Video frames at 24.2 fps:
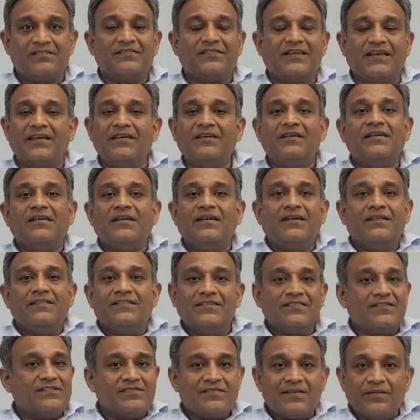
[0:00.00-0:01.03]
saying
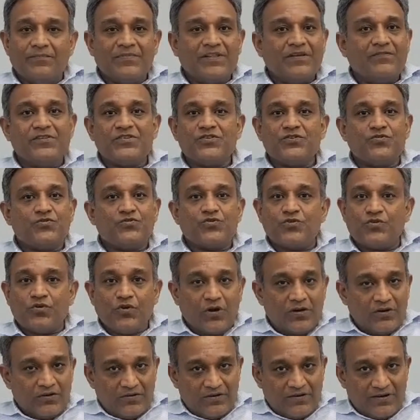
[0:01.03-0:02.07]
this is something which you should
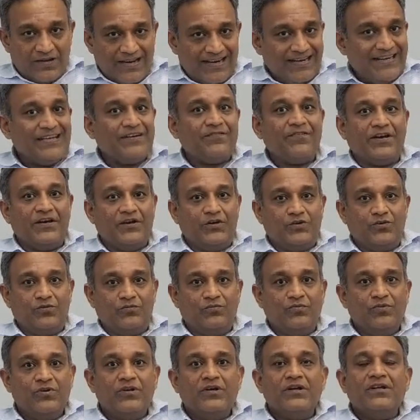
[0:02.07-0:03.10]
not endeavor into.
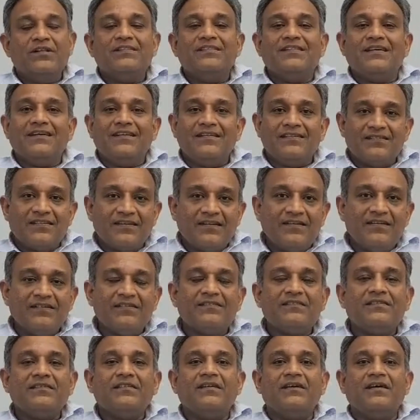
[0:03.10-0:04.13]
The reason
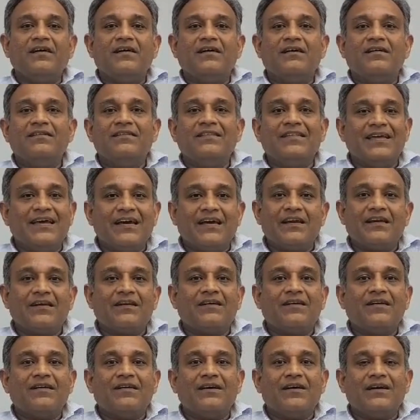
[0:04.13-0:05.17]
is they
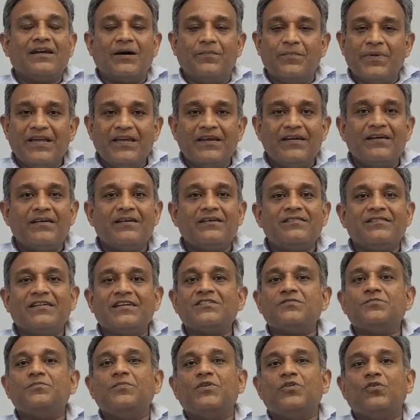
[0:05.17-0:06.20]
are coming here
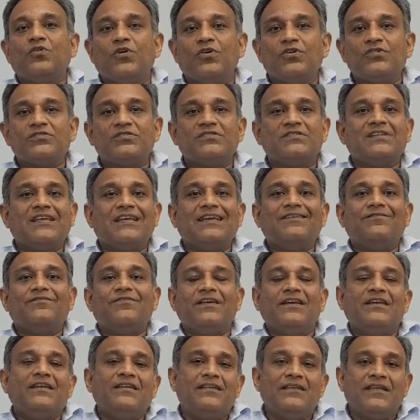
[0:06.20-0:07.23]
just because they
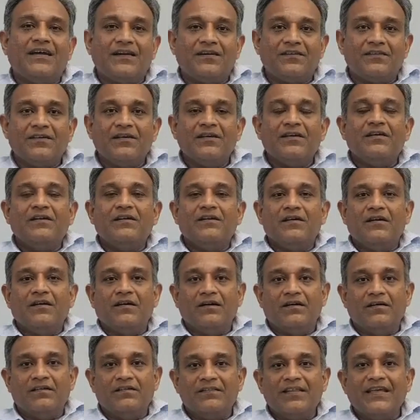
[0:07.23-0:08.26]
feel that
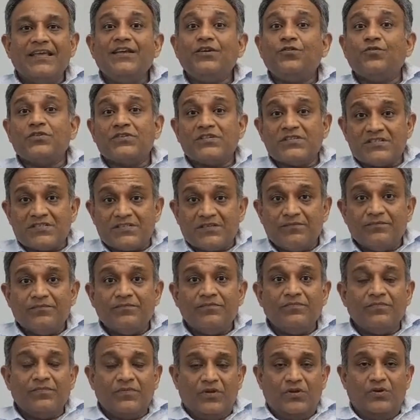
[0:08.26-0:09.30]
the
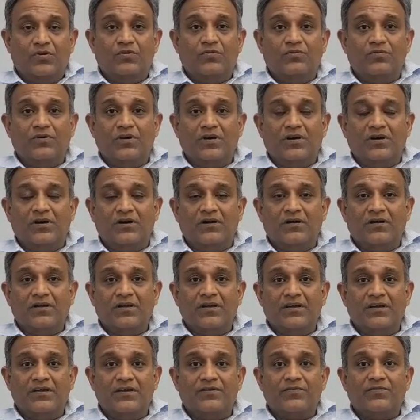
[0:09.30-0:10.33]
ecosystem, you know,
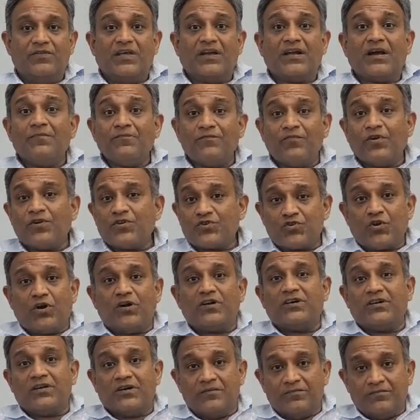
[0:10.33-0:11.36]
they come for a
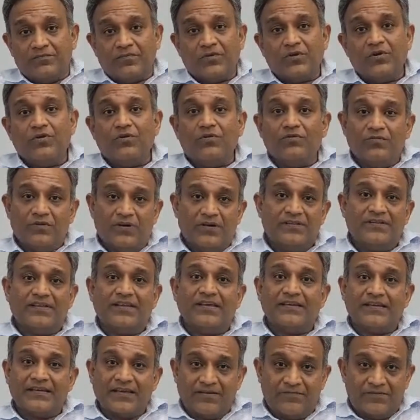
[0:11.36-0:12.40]
short term, you know,
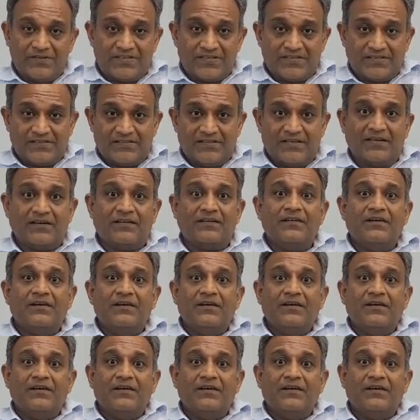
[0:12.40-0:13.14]
thinking which is there.